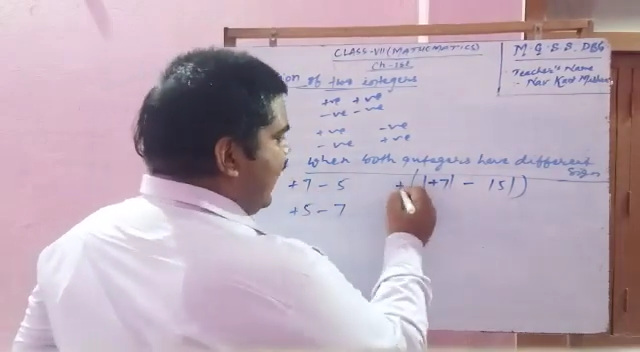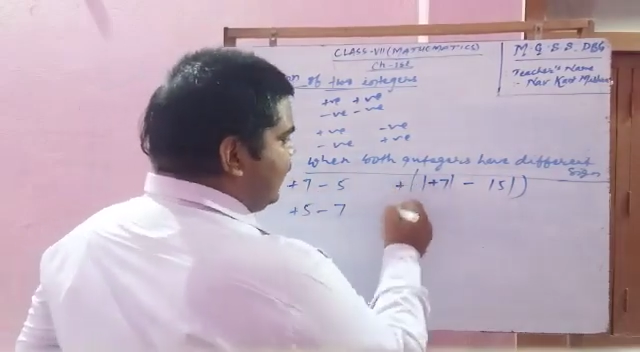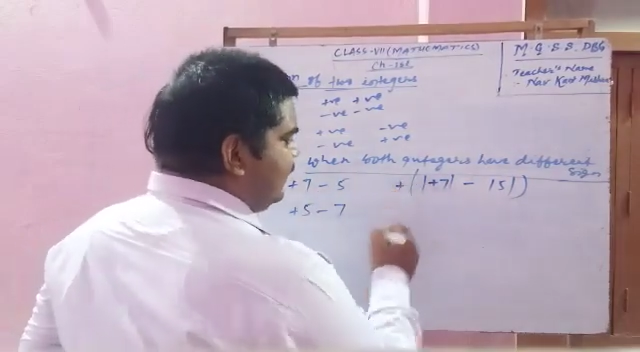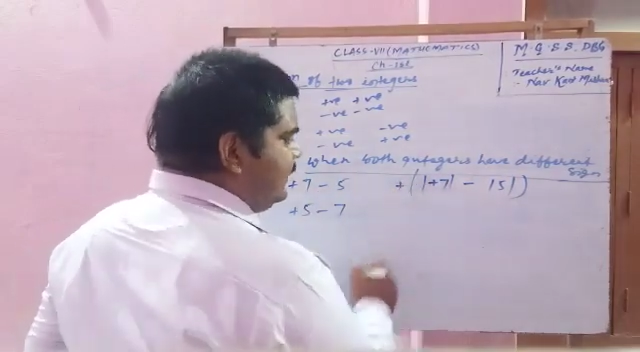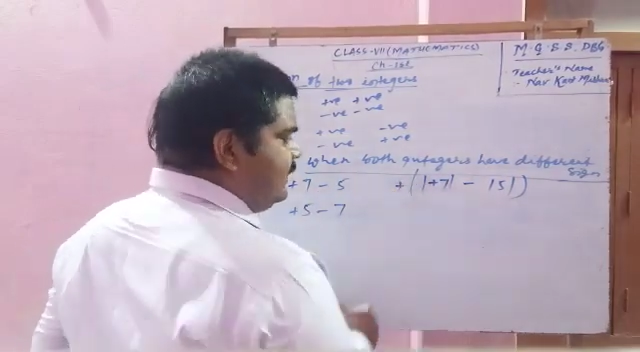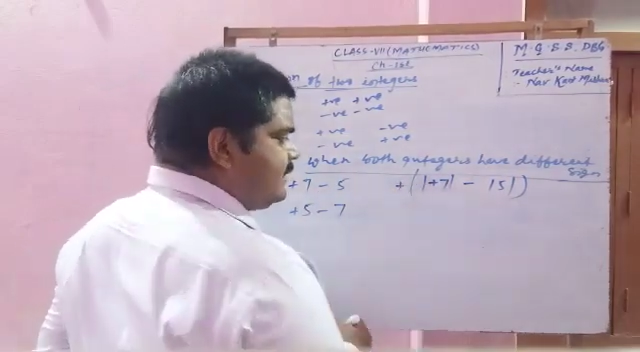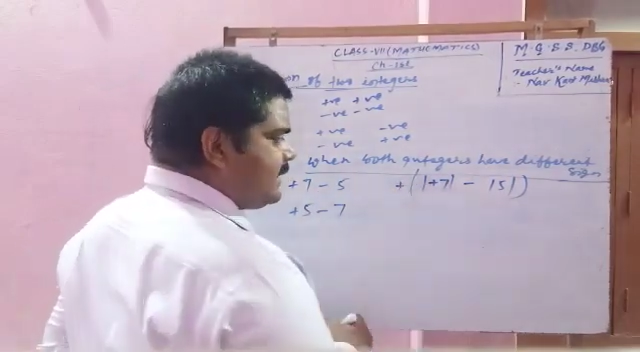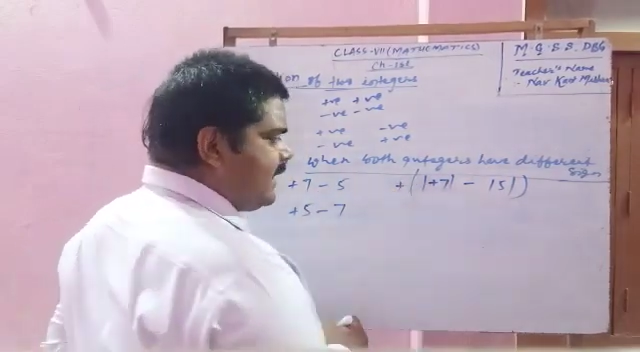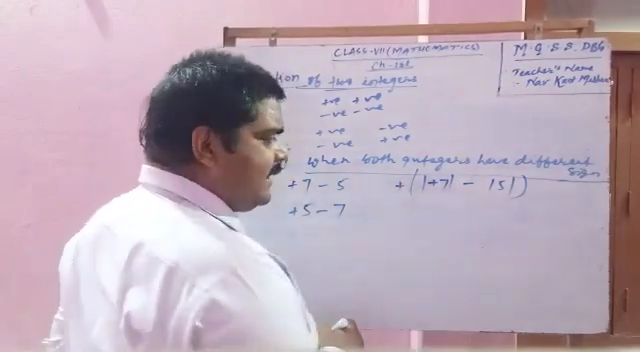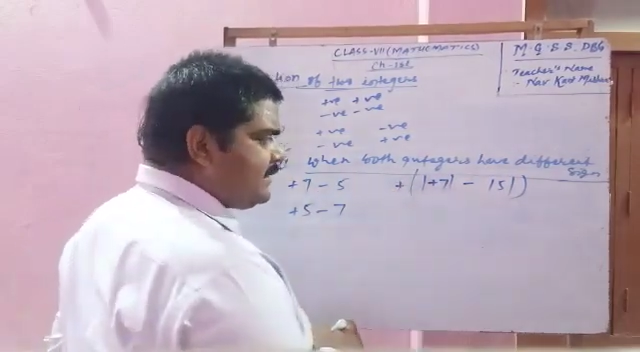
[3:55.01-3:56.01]
and in this
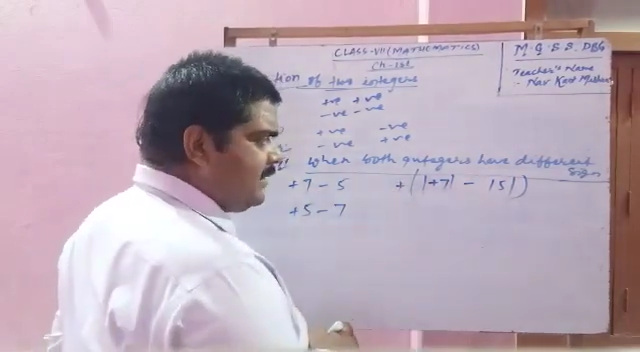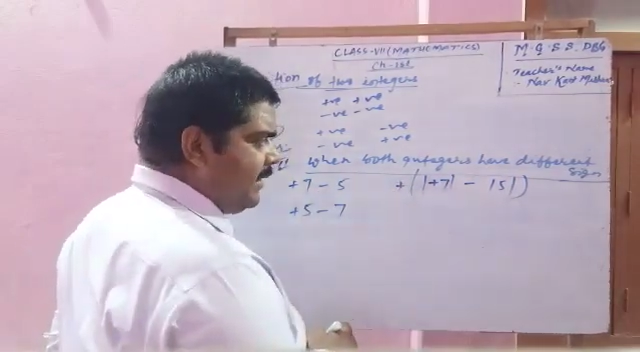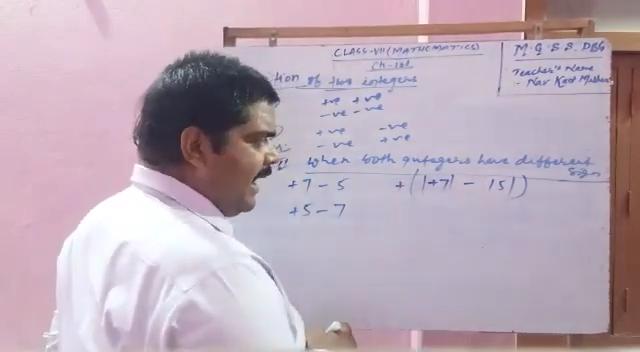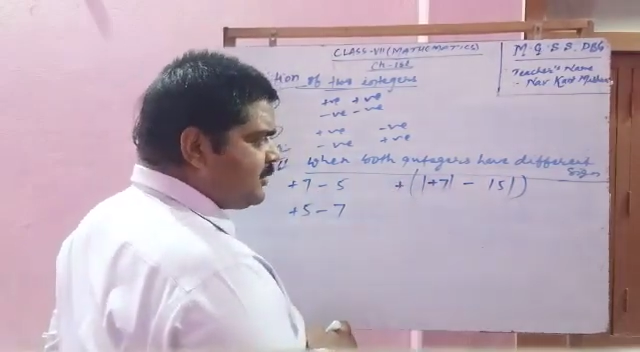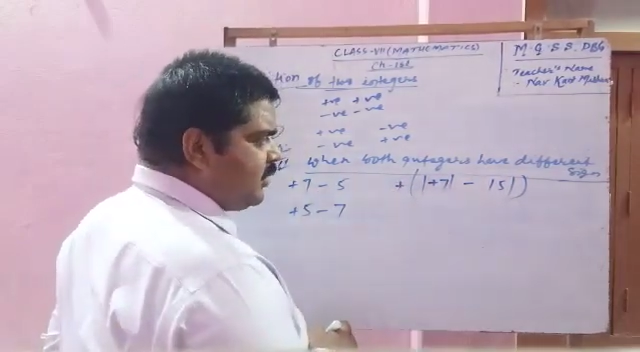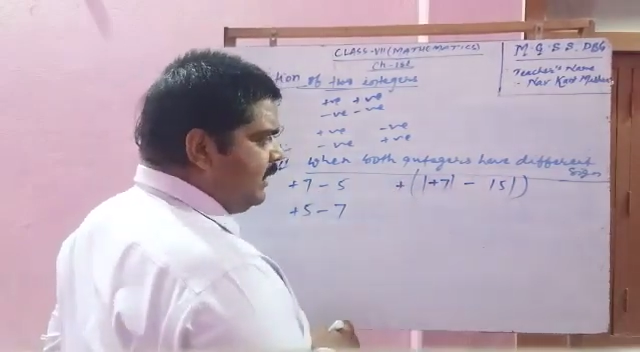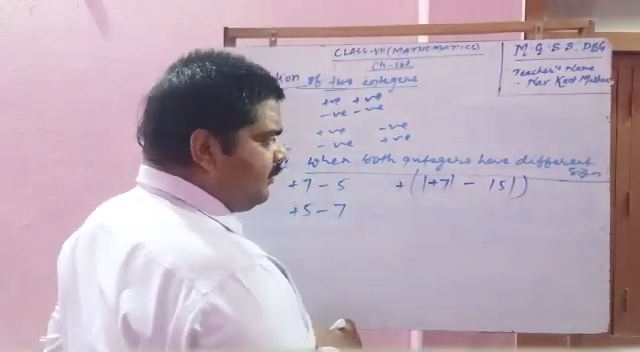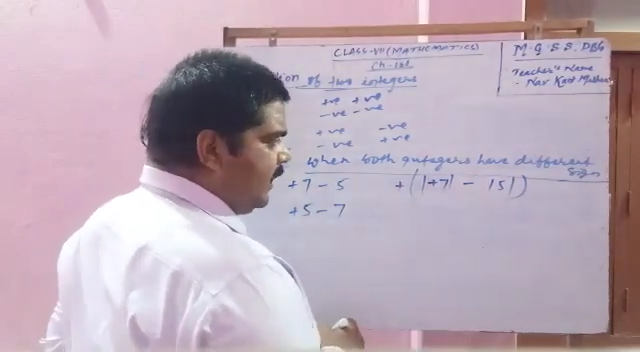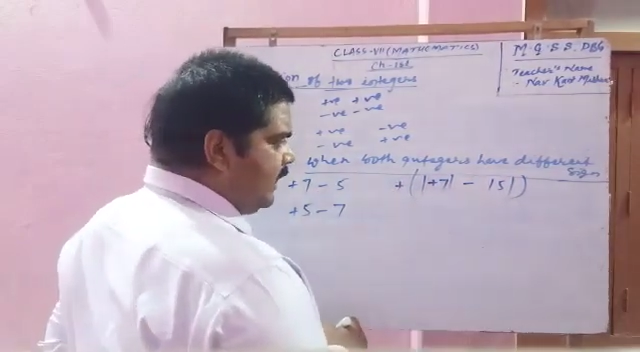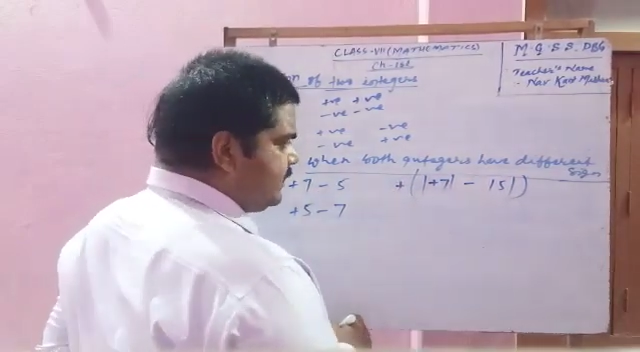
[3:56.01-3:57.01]
case actually
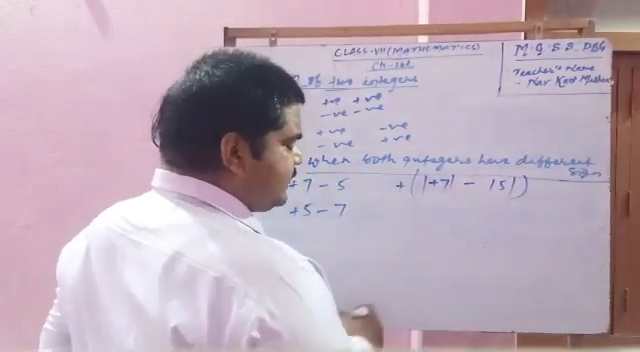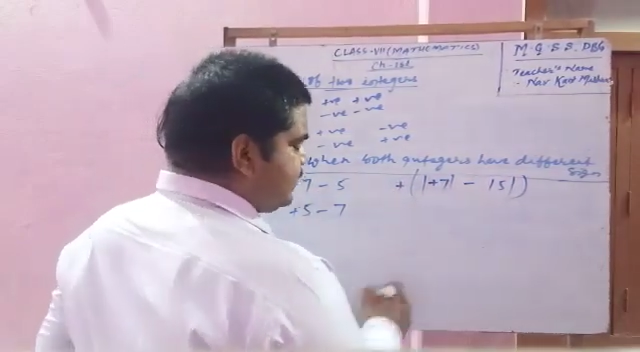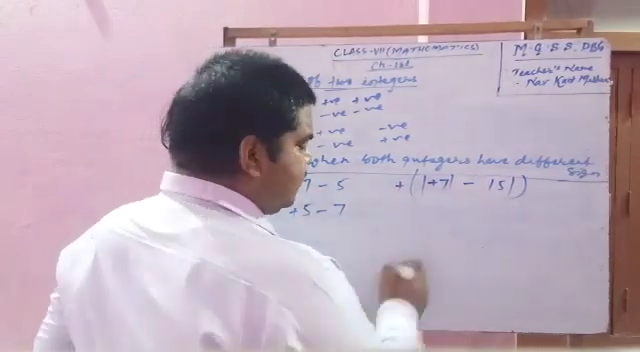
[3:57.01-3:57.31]
plus.